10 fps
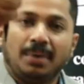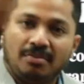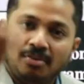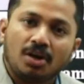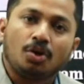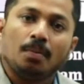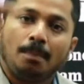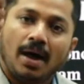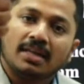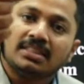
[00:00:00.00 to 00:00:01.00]
prefer to
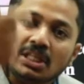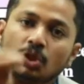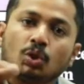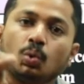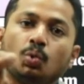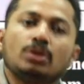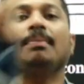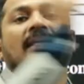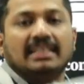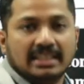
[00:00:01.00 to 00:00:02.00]
passing through the
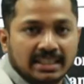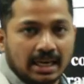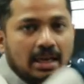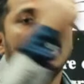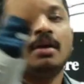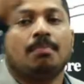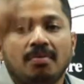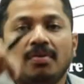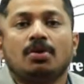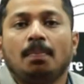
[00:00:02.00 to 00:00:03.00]
material,
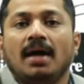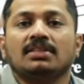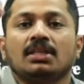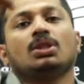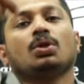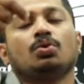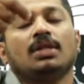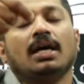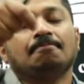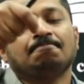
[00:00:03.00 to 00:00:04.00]
prefer to passing through the